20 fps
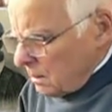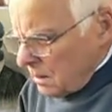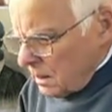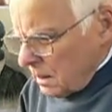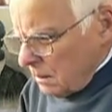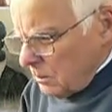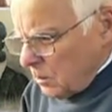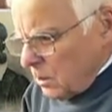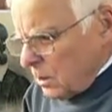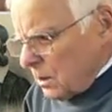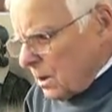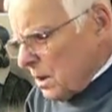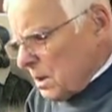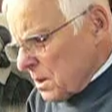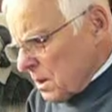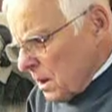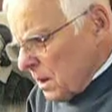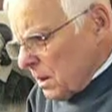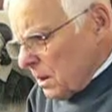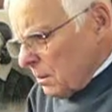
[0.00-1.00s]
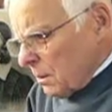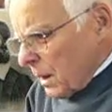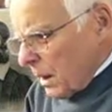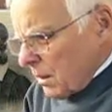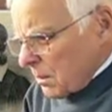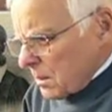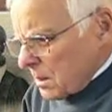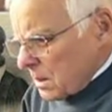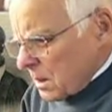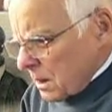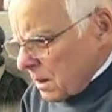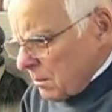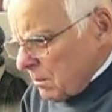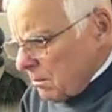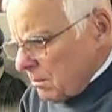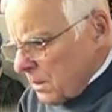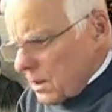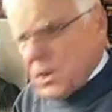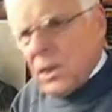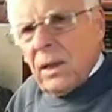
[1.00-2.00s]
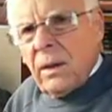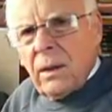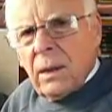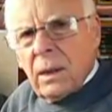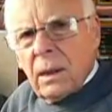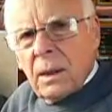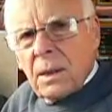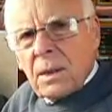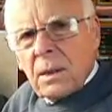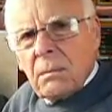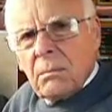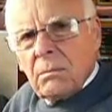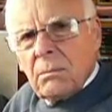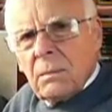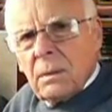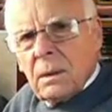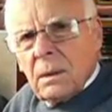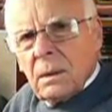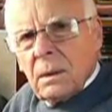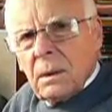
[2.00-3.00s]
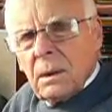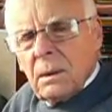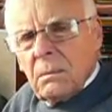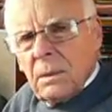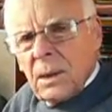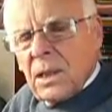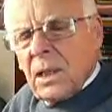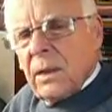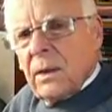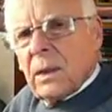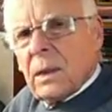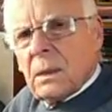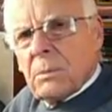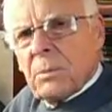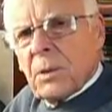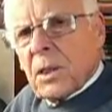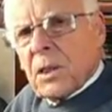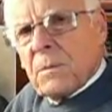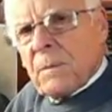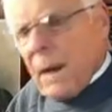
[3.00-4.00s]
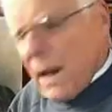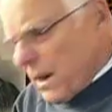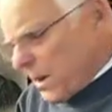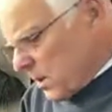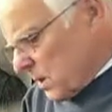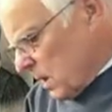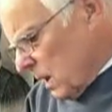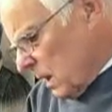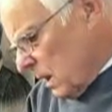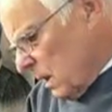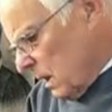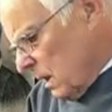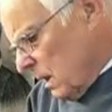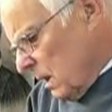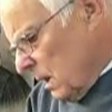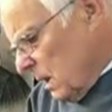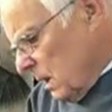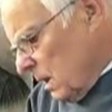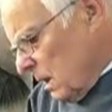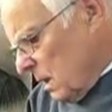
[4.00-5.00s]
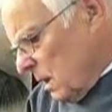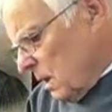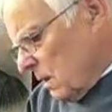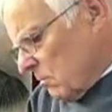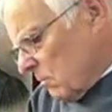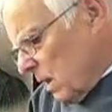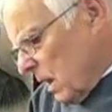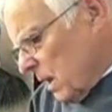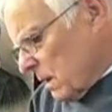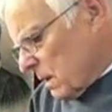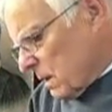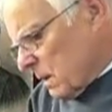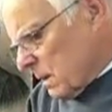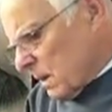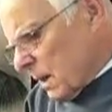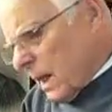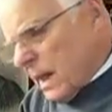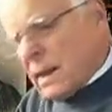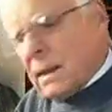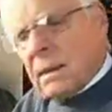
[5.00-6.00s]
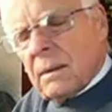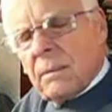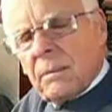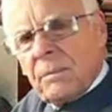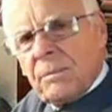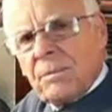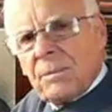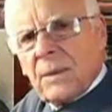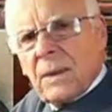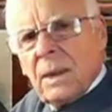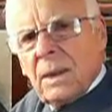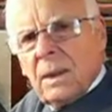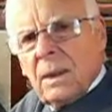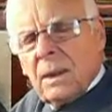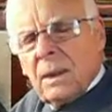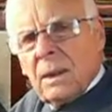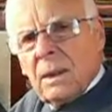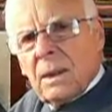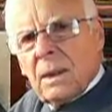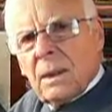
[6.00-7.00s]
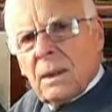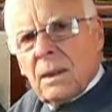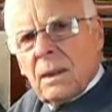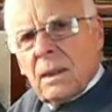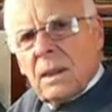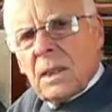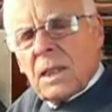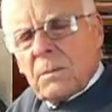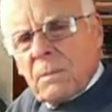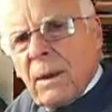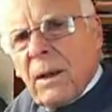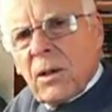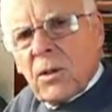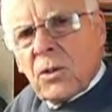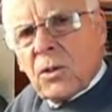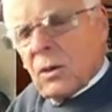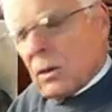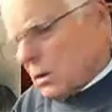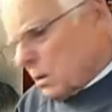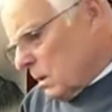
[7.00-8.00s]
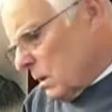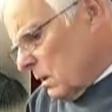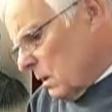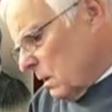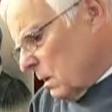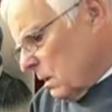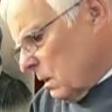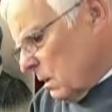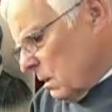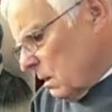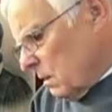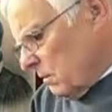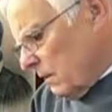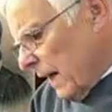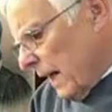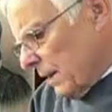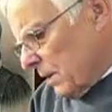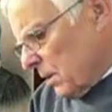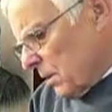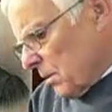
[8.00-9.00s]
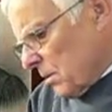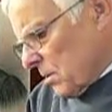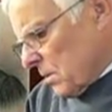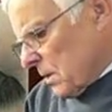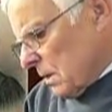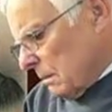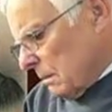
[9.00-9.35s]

They're more concerned about um, materialism, material prosperity, uh, rather than uh, spiritual values.